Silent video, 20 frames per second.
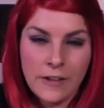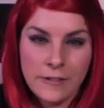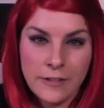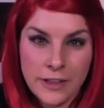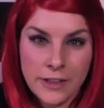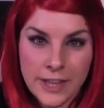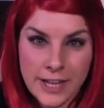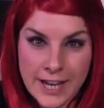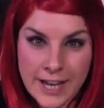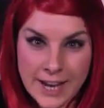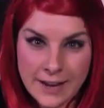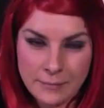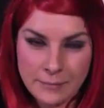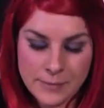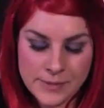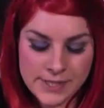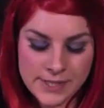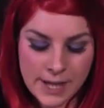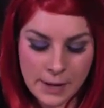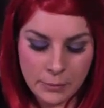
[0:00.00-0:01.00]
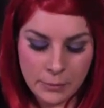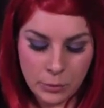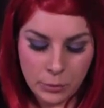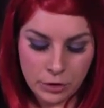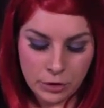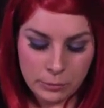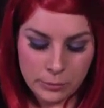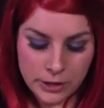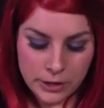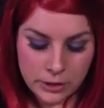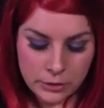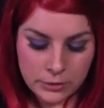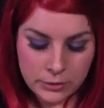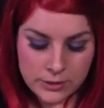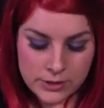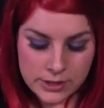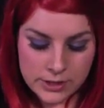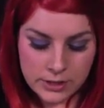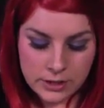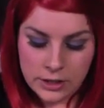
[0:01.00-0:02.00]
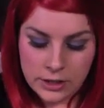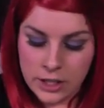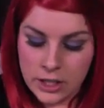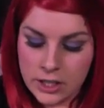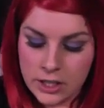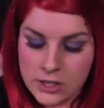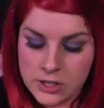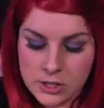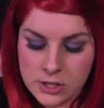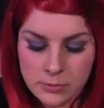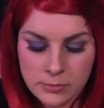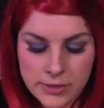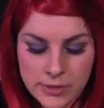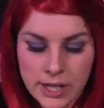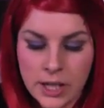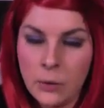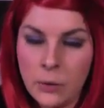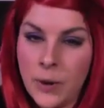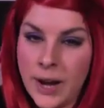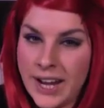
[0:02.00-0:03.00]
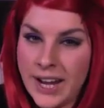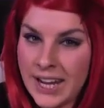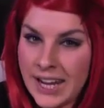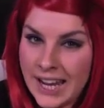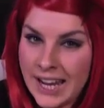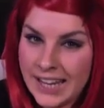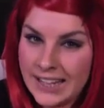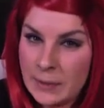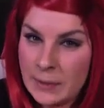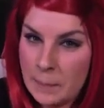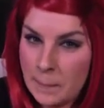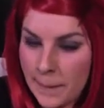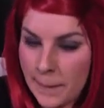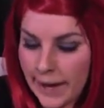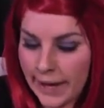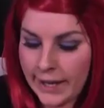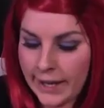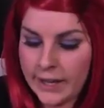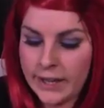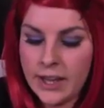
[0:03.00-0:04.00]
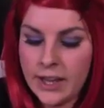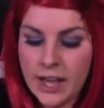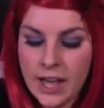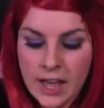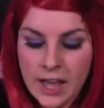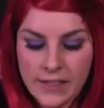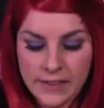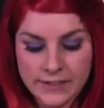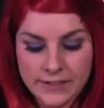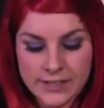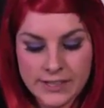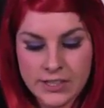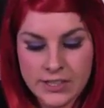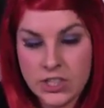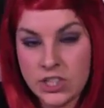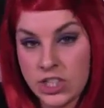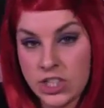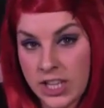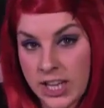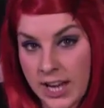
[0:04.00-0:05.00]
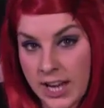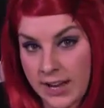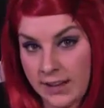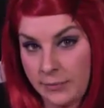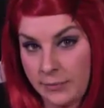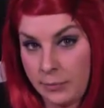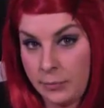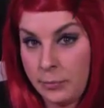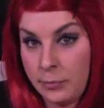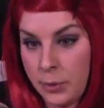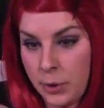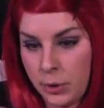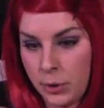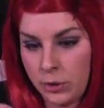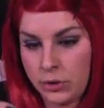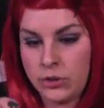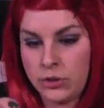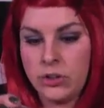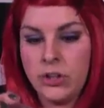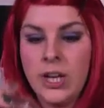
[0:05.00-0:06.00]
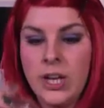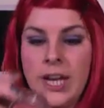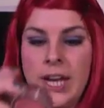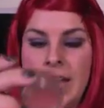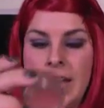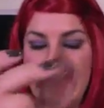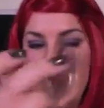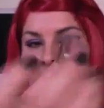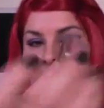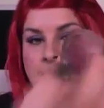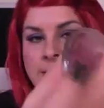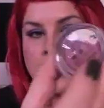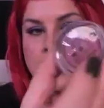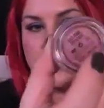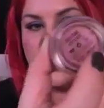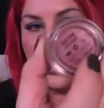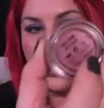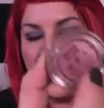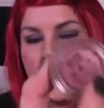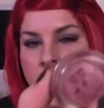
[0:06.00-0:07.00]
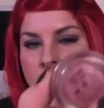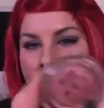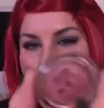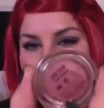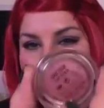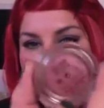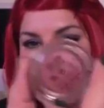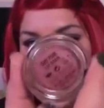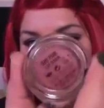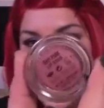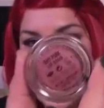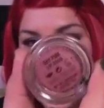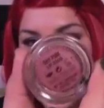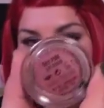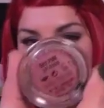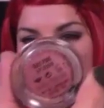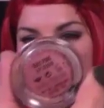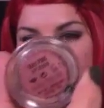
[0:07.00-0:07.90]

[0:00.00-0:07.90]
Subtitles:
For the lips, I'm going to be using something quite light and pink. This is sheer, but it's not that sheer, and